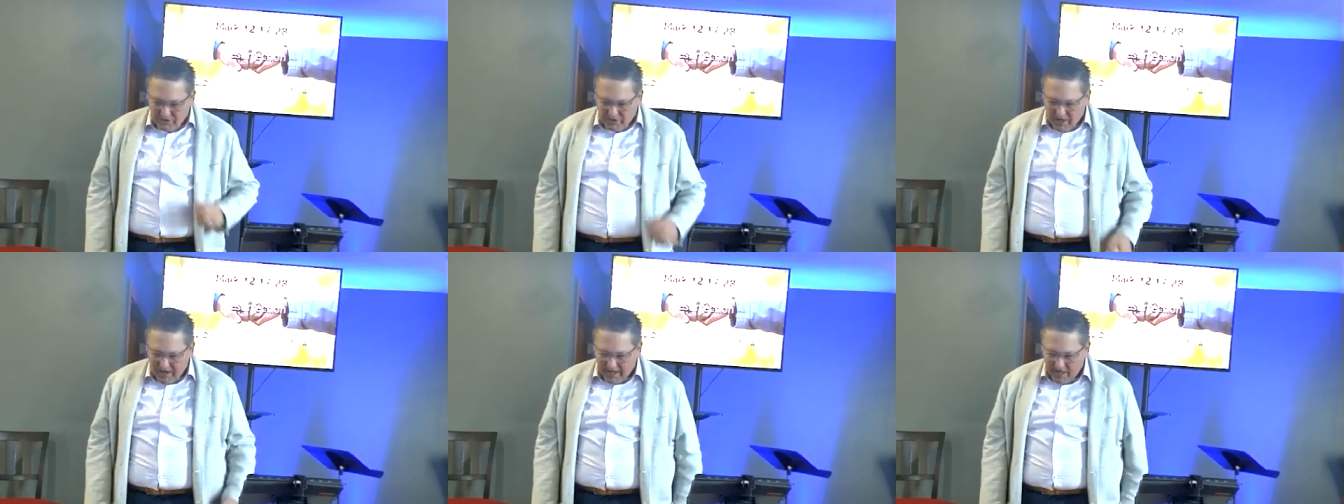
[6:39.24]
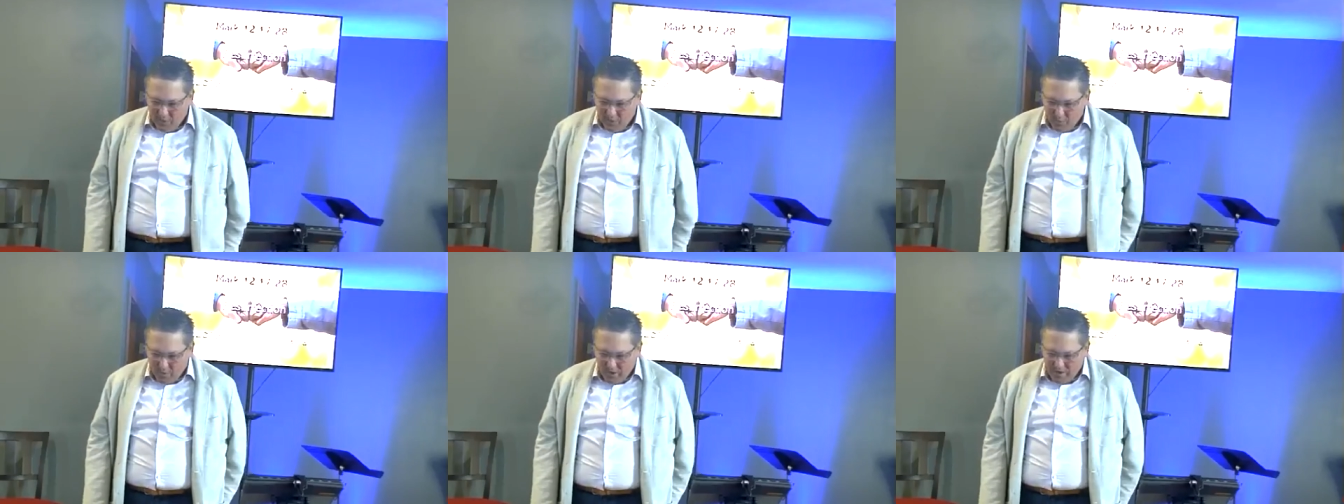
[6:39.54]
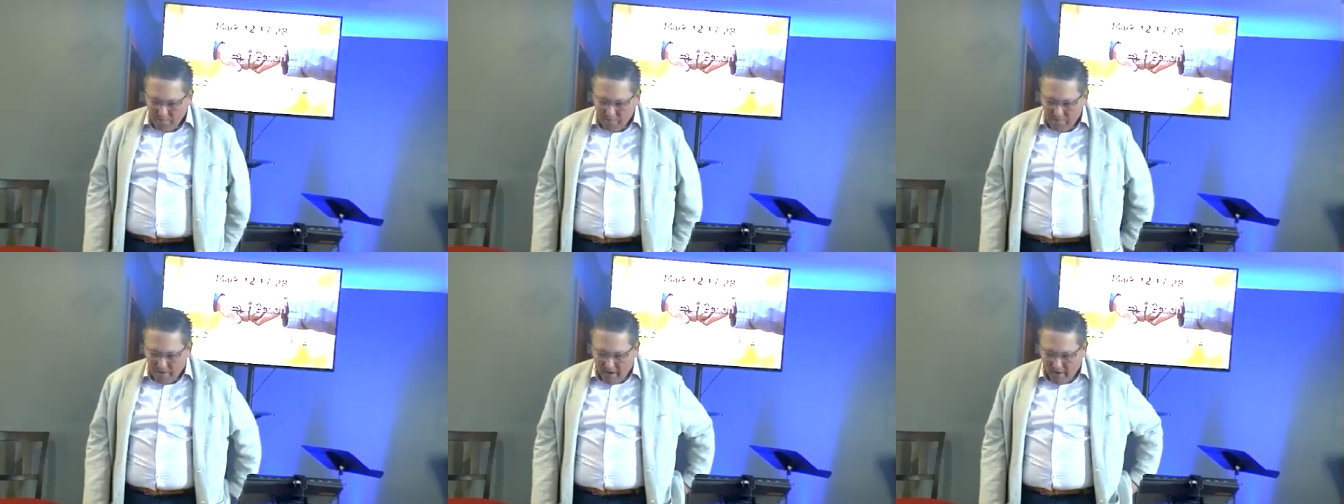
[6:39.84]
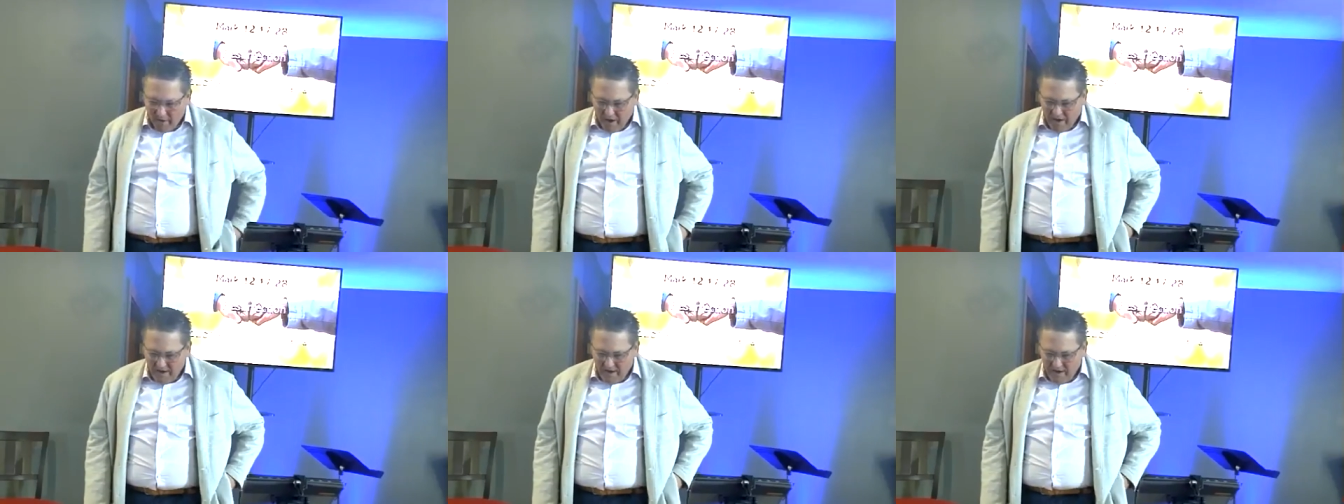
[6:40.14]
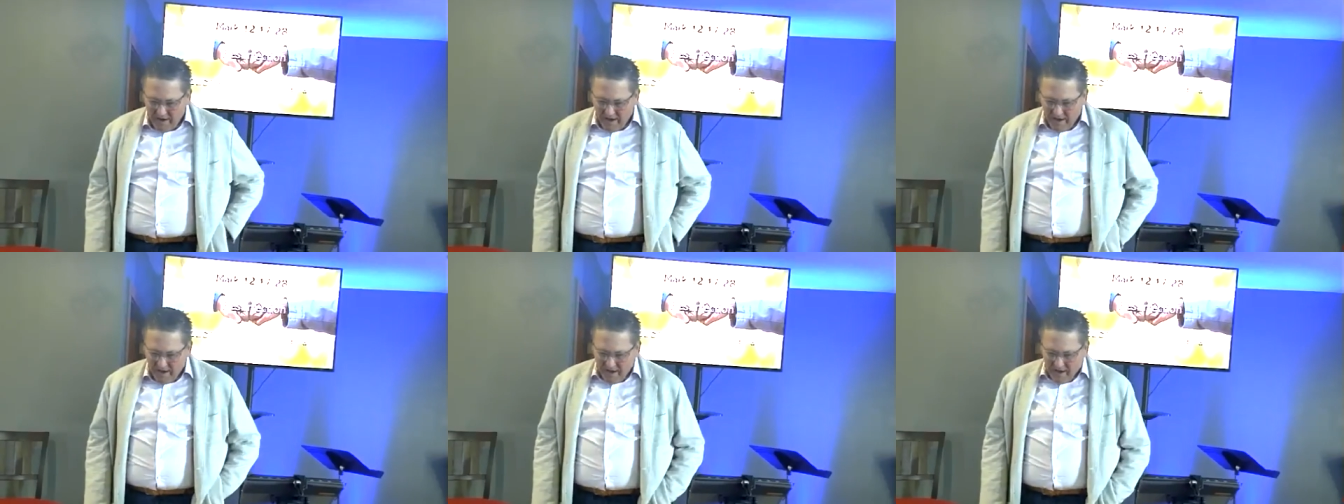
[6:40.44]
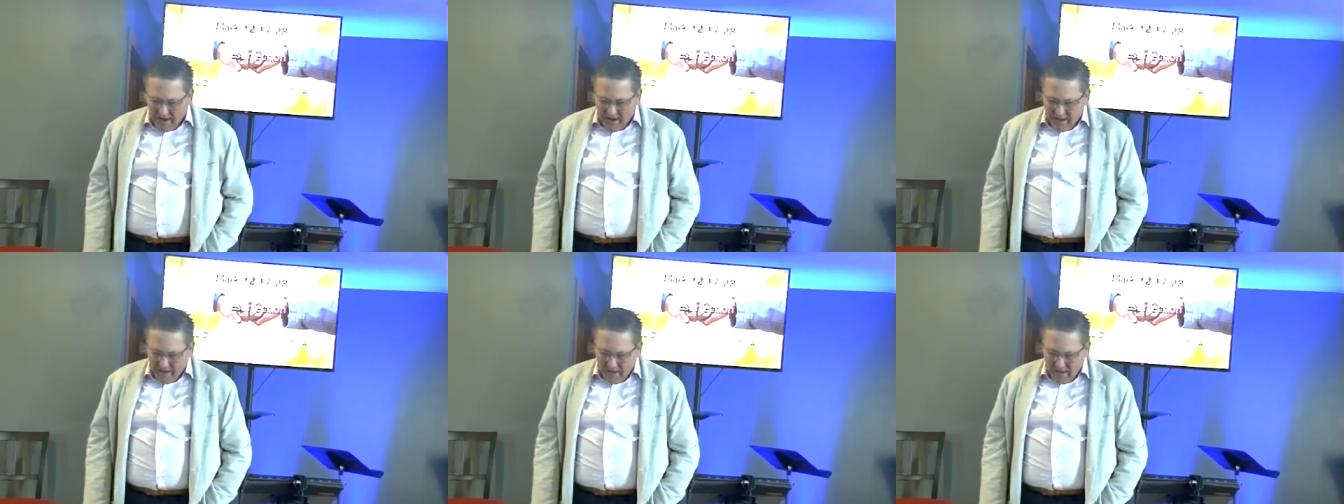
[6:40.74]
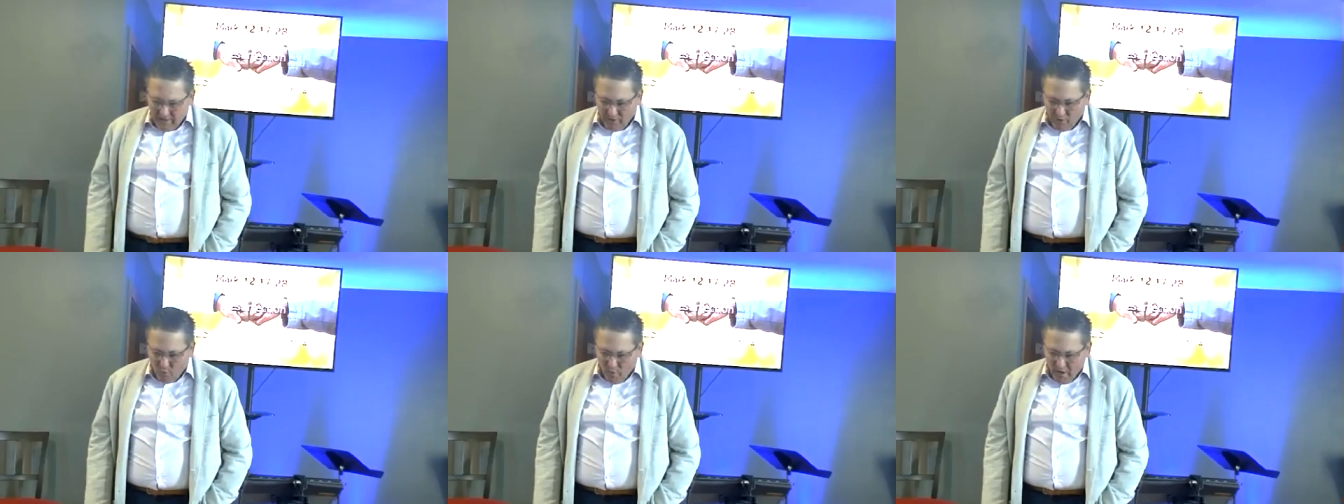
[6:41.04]
The second one married
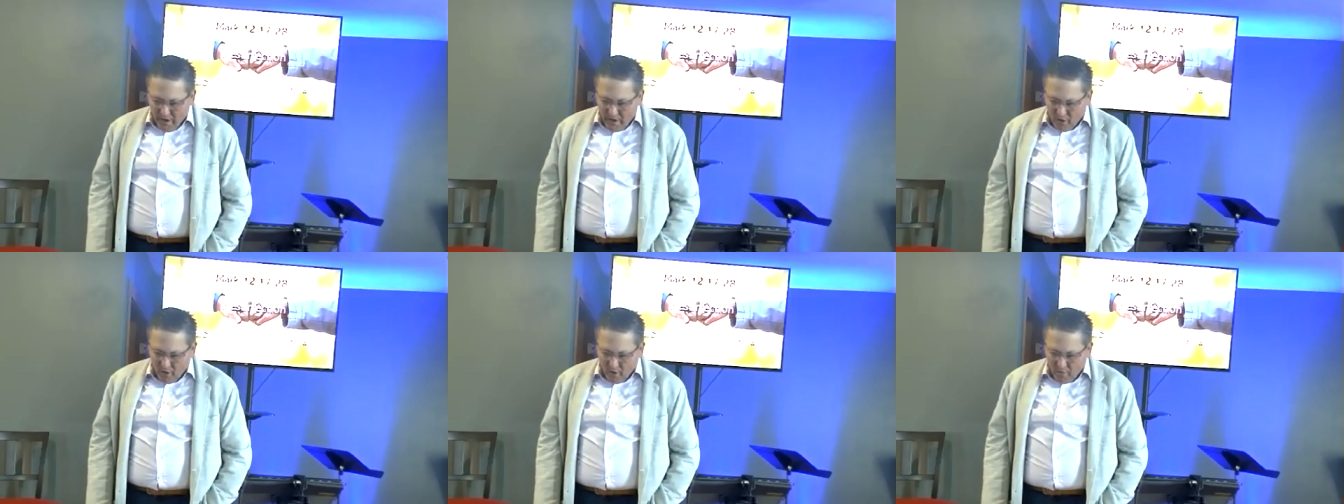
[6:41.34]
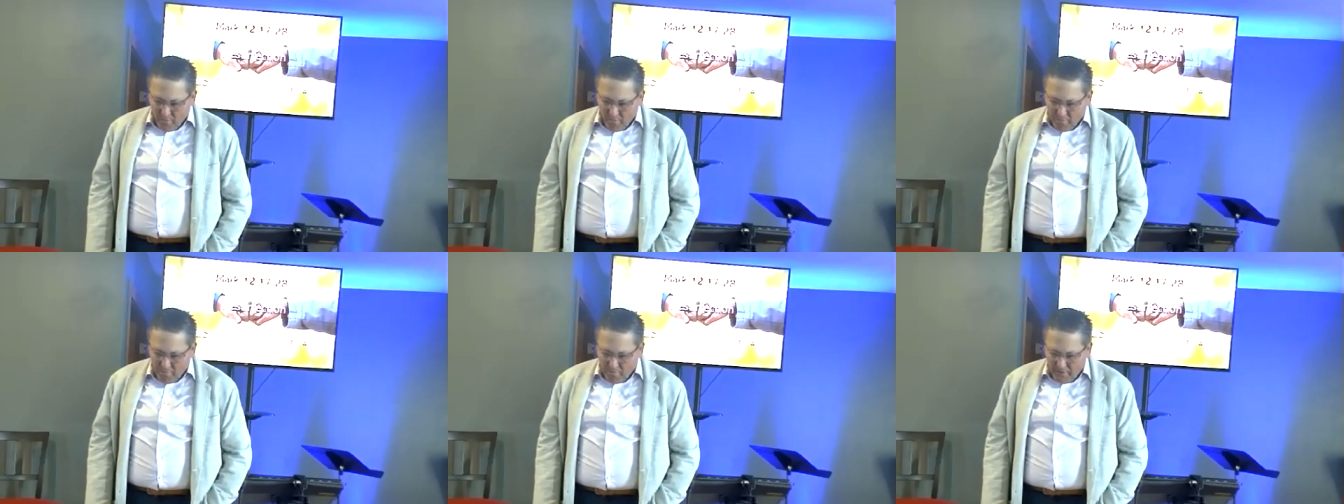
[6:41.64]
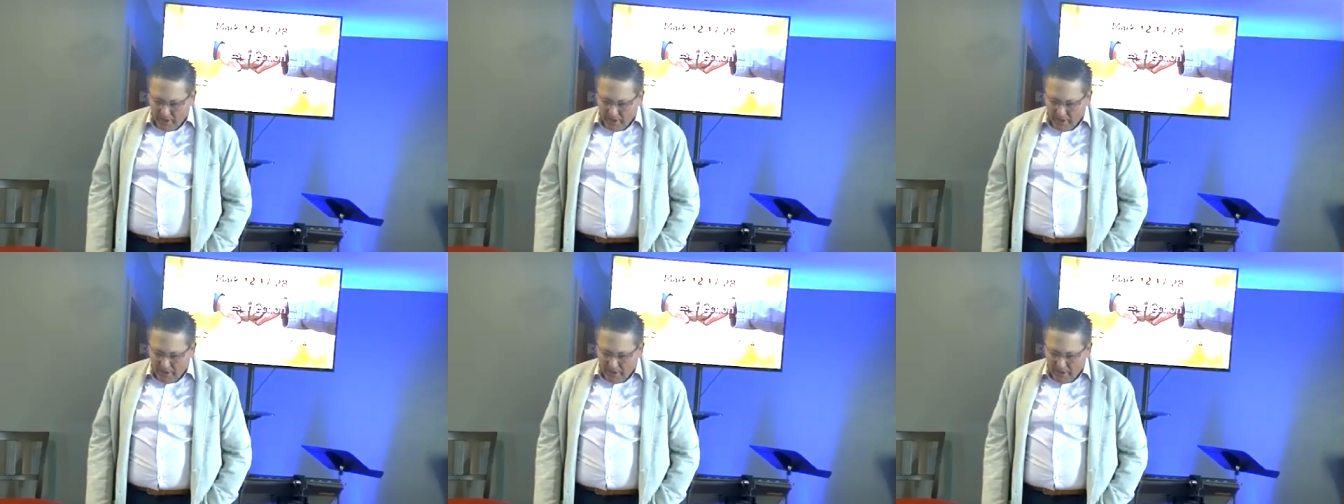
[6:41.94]
the widow,